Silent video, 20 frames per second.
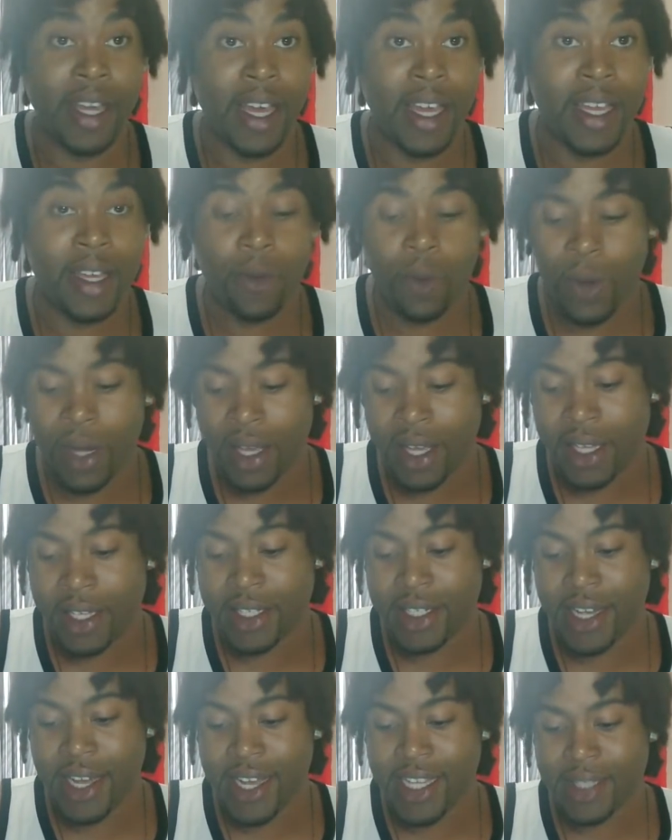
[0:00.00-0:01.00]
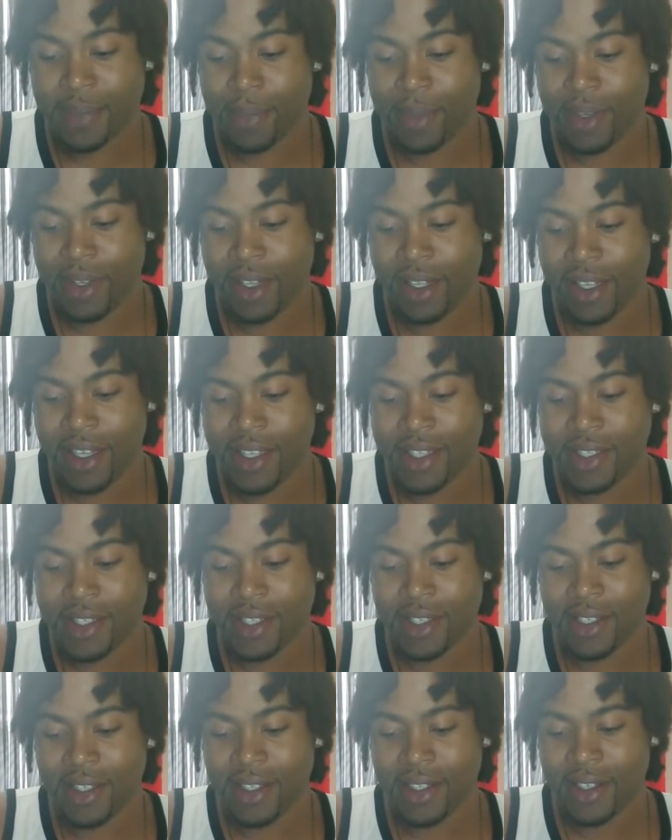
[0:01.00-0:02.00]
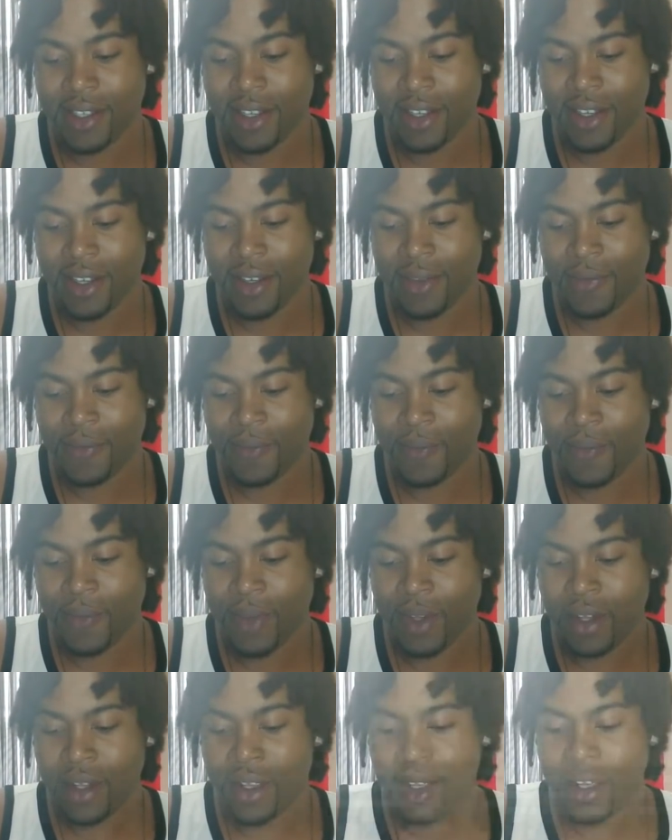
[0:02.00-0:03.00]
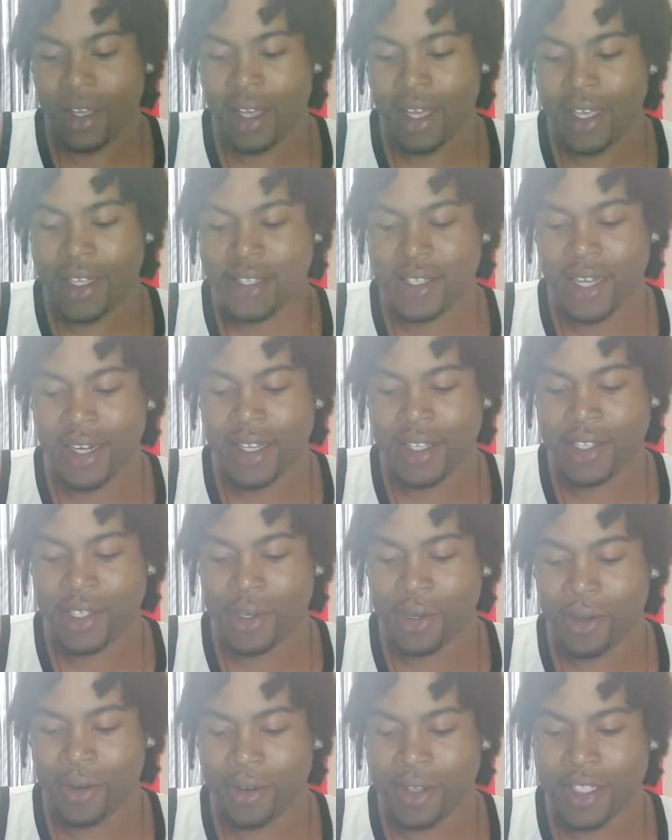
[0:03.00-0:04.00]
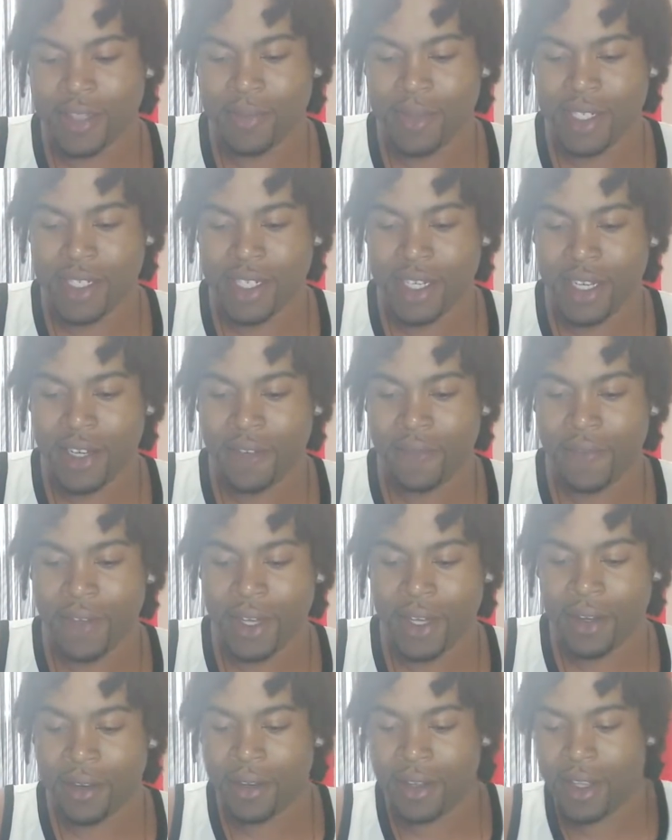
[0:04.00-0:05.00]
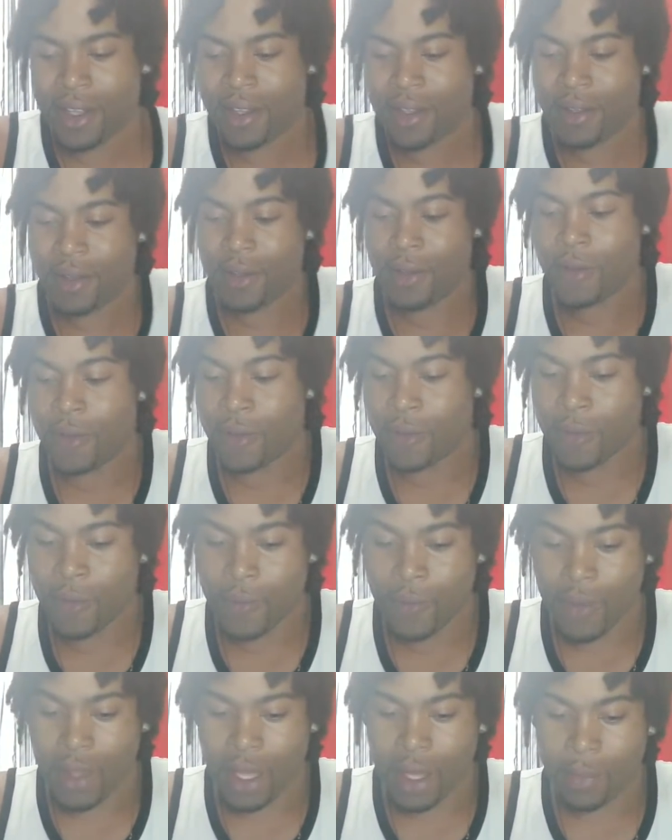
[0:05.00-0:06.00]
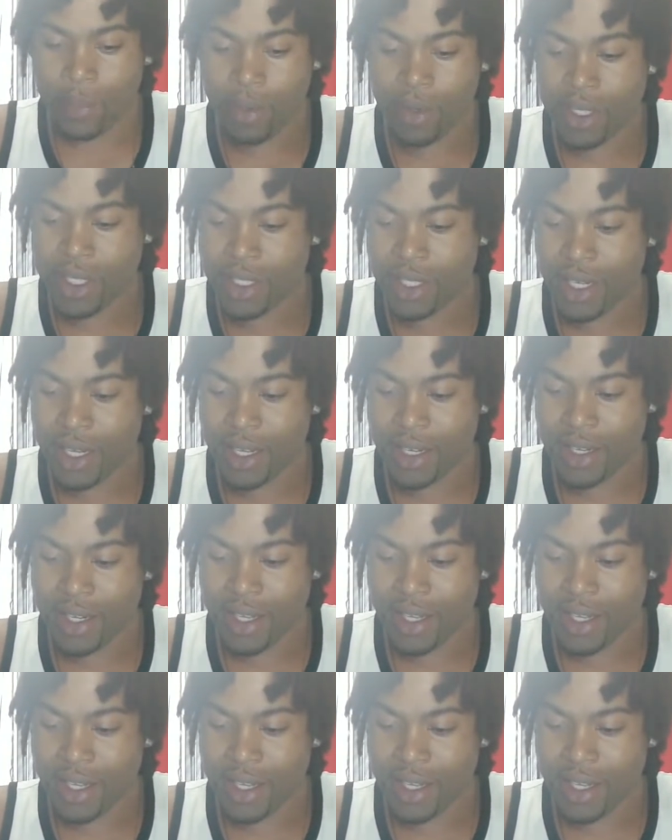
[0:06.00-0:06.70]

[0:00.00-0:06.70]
Hey, Wayne Jasper. Lisa. uh, Hey, Sunny Torres. Michelle Ferry. I appreciate